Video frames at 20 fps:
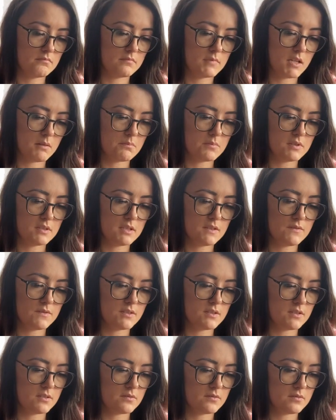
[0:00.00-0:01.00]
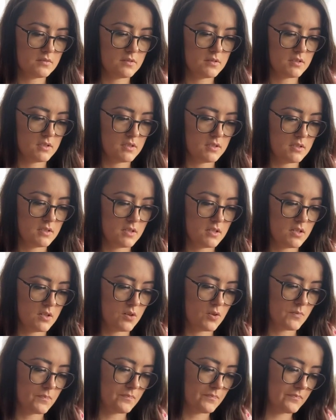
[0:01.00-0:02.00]
I believe so.
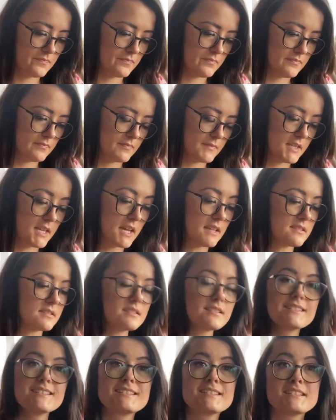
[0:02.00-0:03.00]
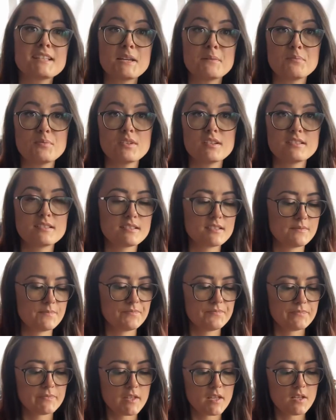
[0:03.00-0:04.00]
Oh, yes, Cyprus.
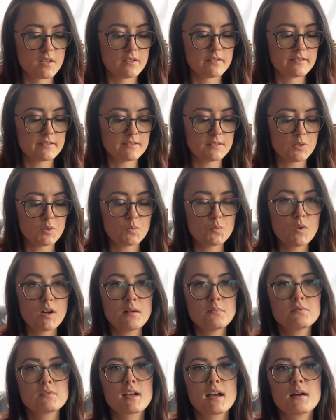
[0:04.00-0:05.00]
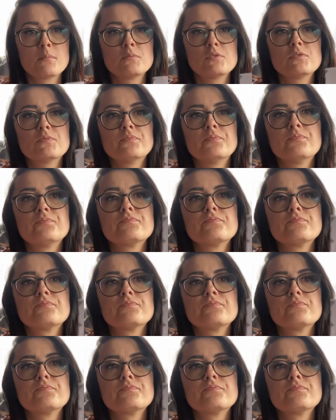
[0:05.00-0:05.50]
So Wobble Gobble.